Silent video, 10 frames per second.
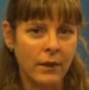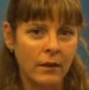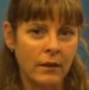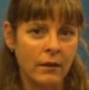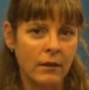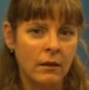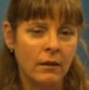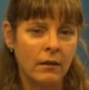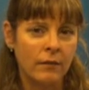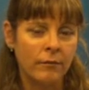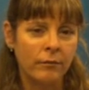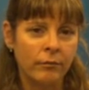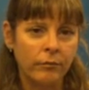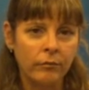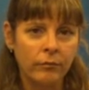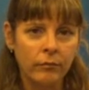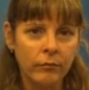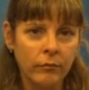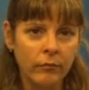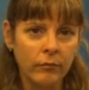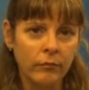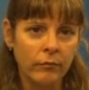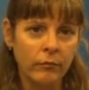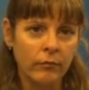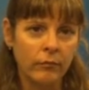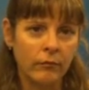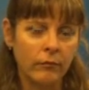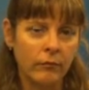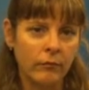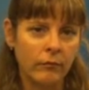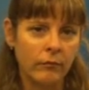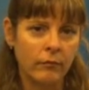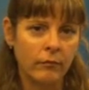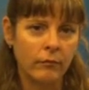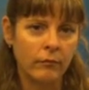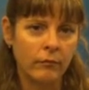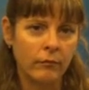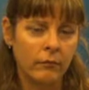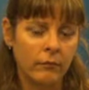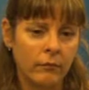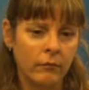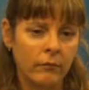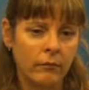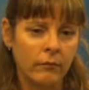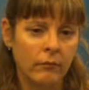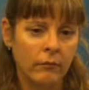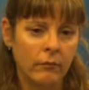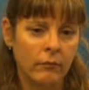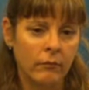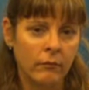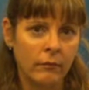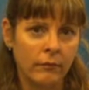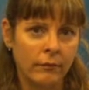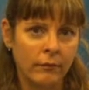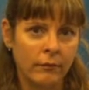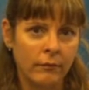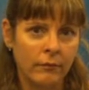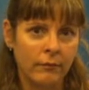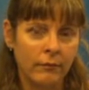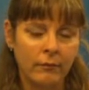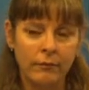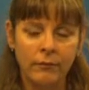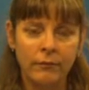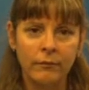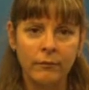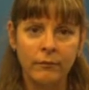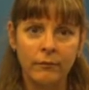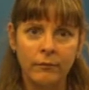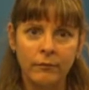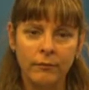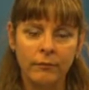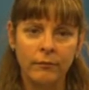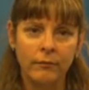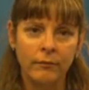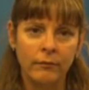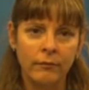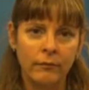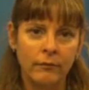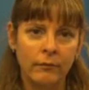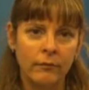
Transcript: This person isn't speaking.